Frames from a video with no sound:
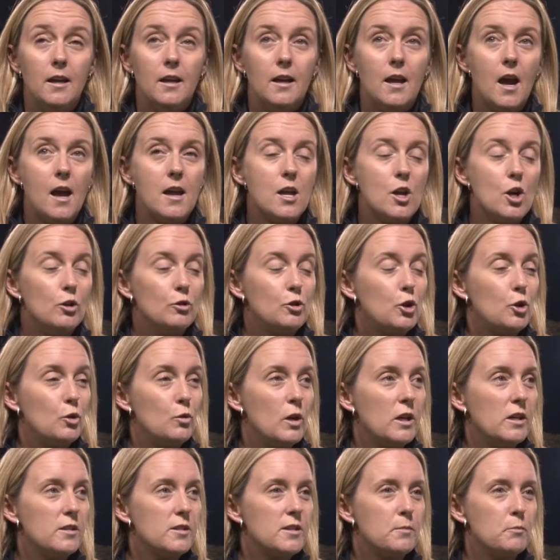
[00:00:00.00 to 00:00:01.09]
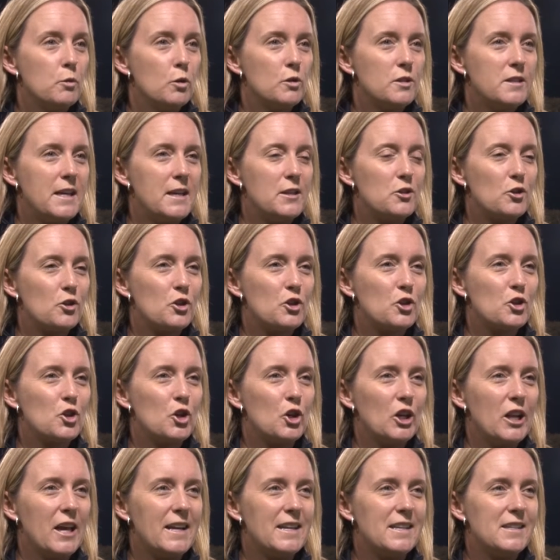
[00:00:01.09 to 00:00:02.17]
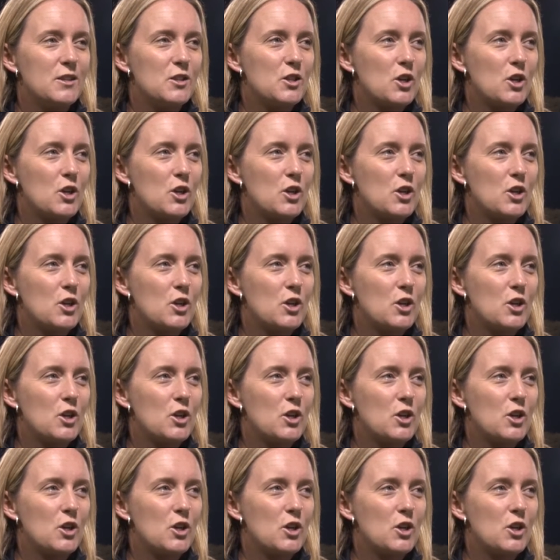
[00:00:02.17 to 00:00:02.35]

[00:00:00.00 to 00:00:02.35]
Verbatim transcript: Yeah, 2-0 is the most dangerous scoreline in